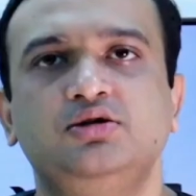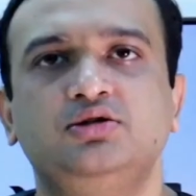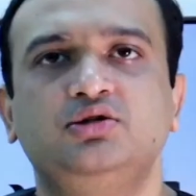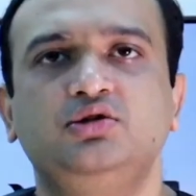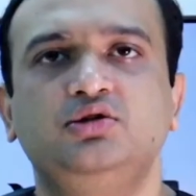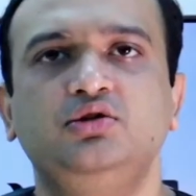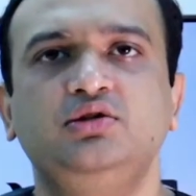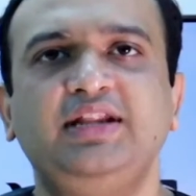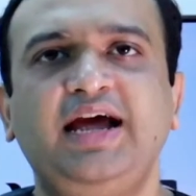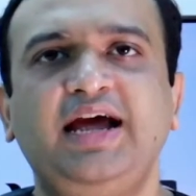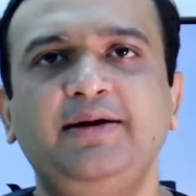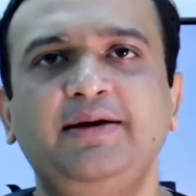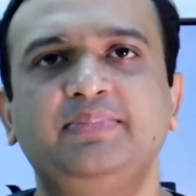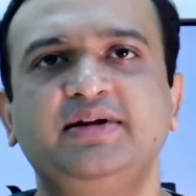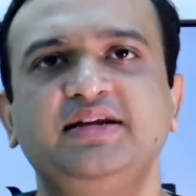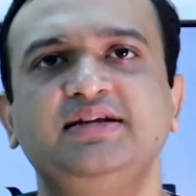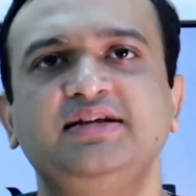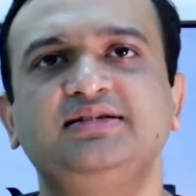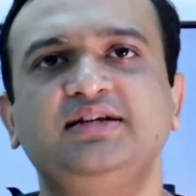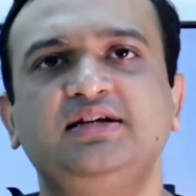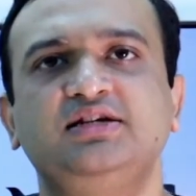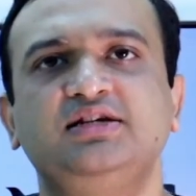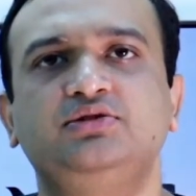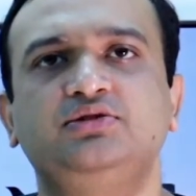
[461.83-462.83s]
So that
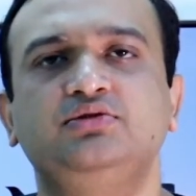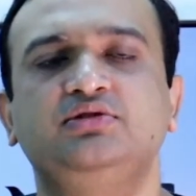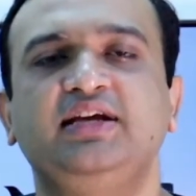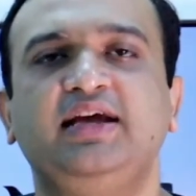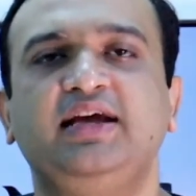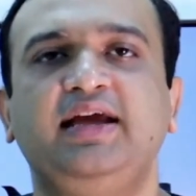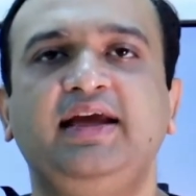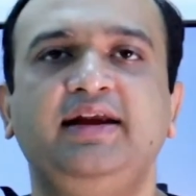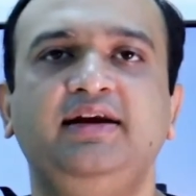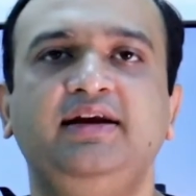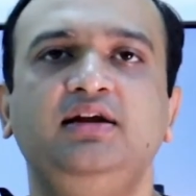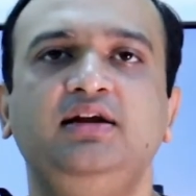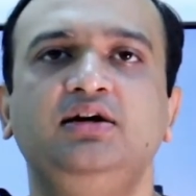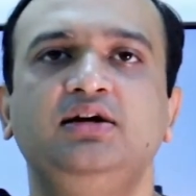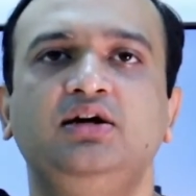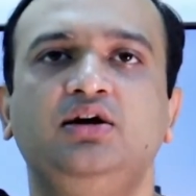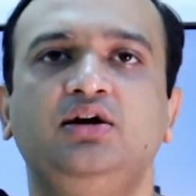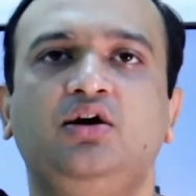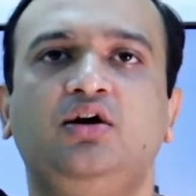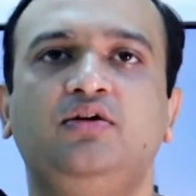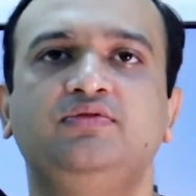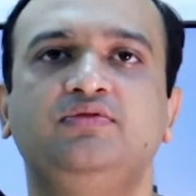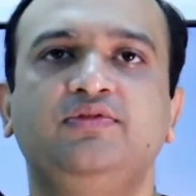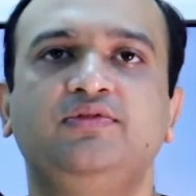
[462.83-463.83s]
brings us to the end
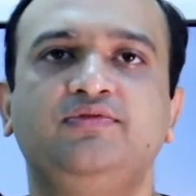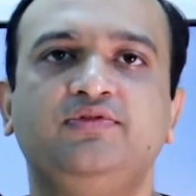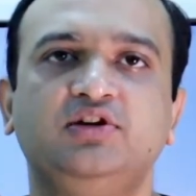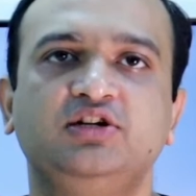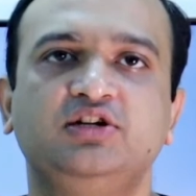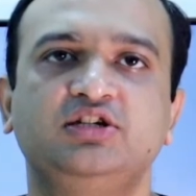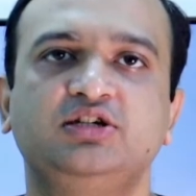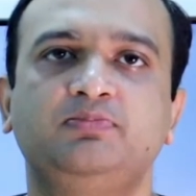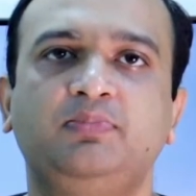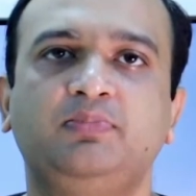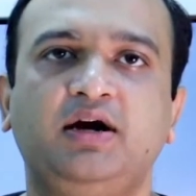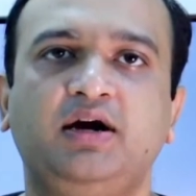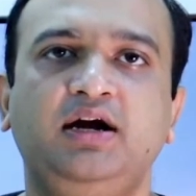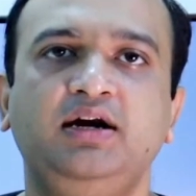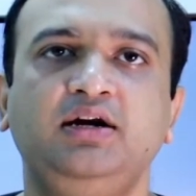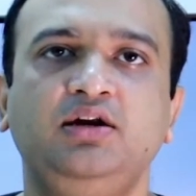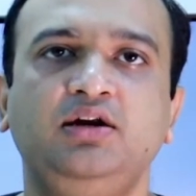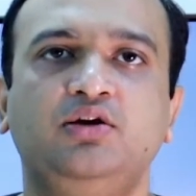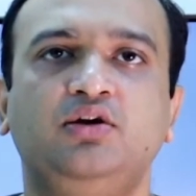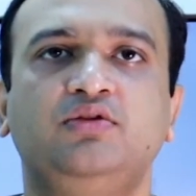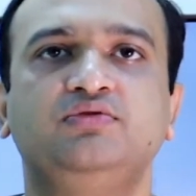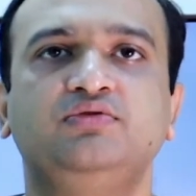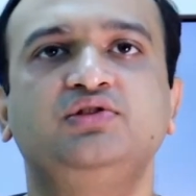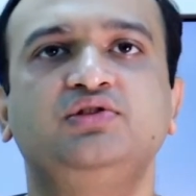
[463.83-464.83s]
of the first
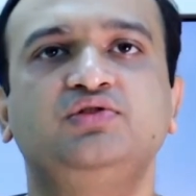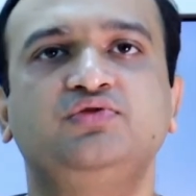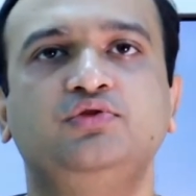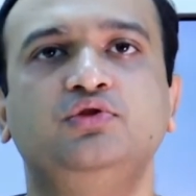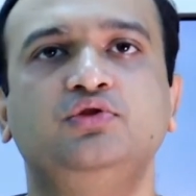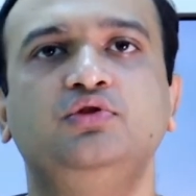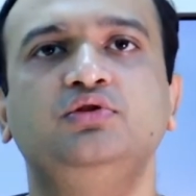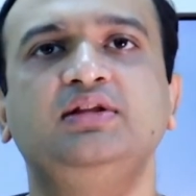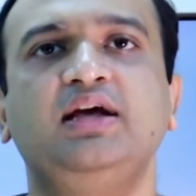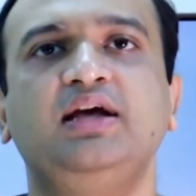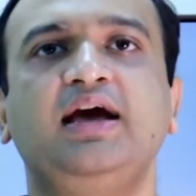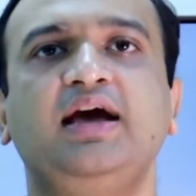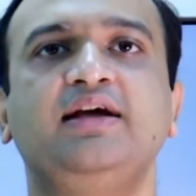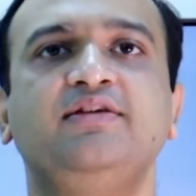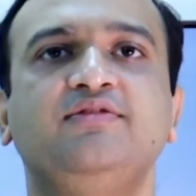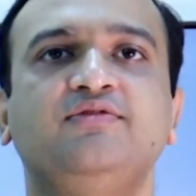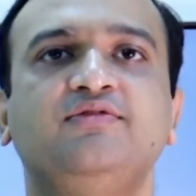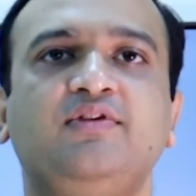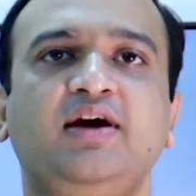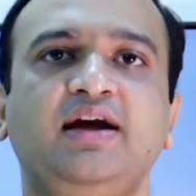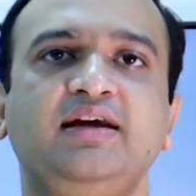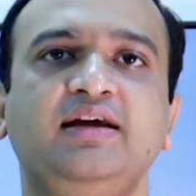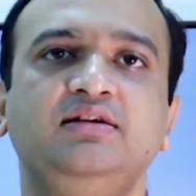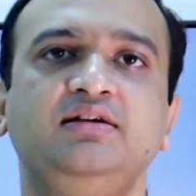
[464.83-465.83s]
part of this fourth and
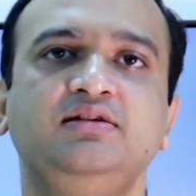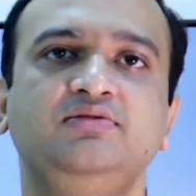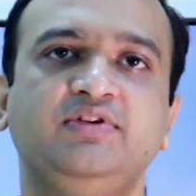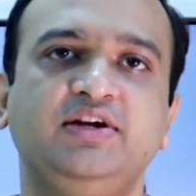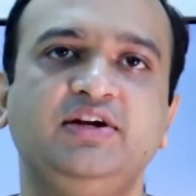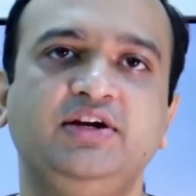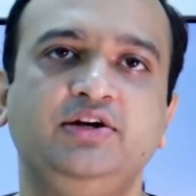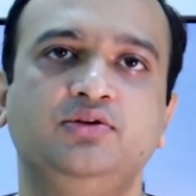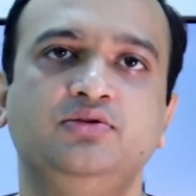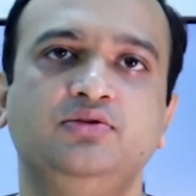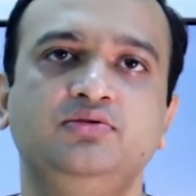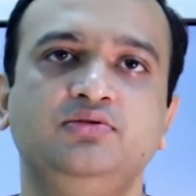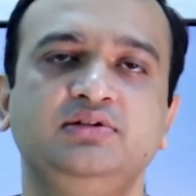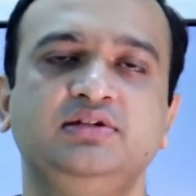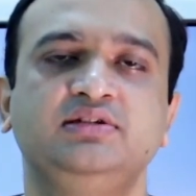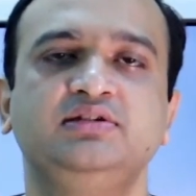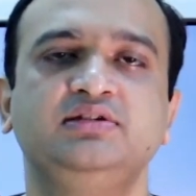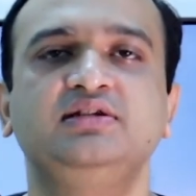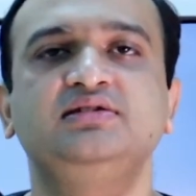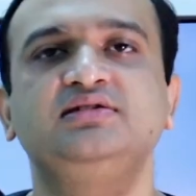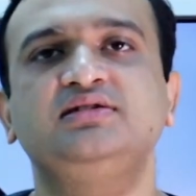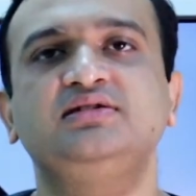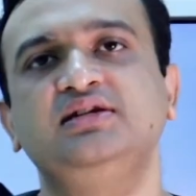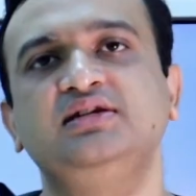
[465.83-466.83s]
final video in
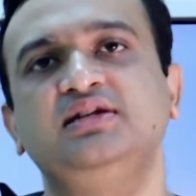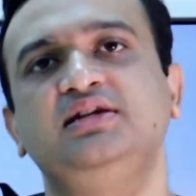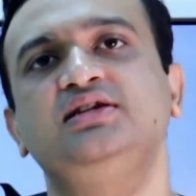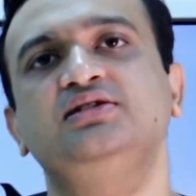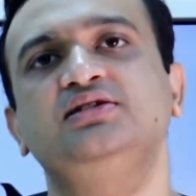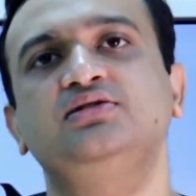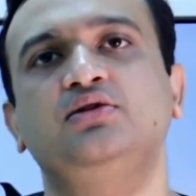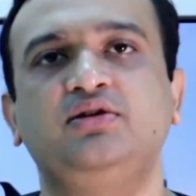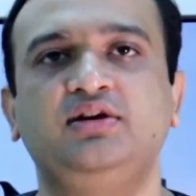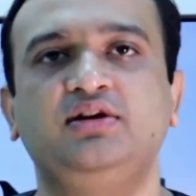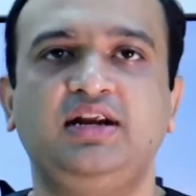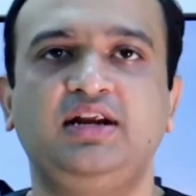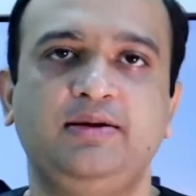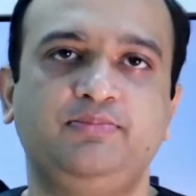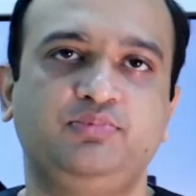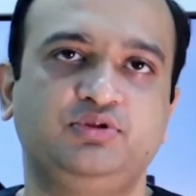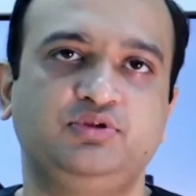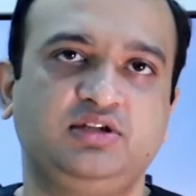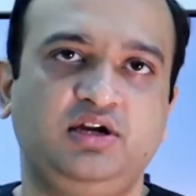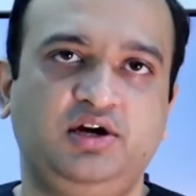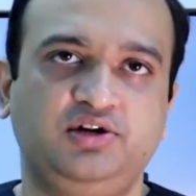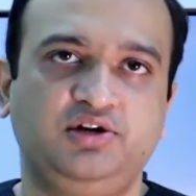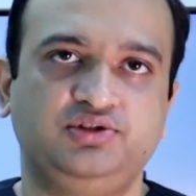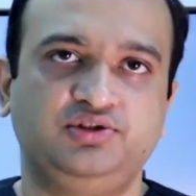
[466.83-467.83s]
this series on
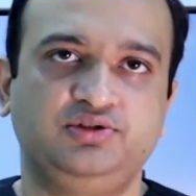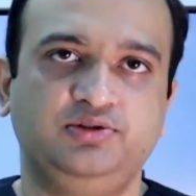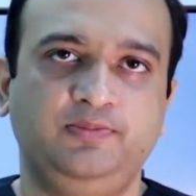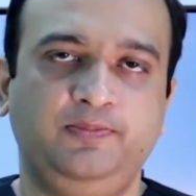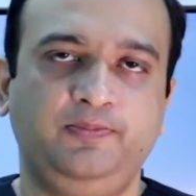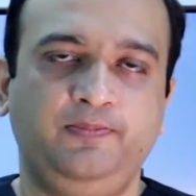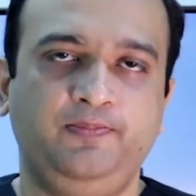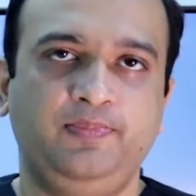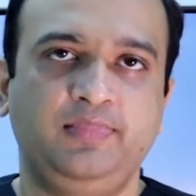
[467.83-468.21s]
liposuction.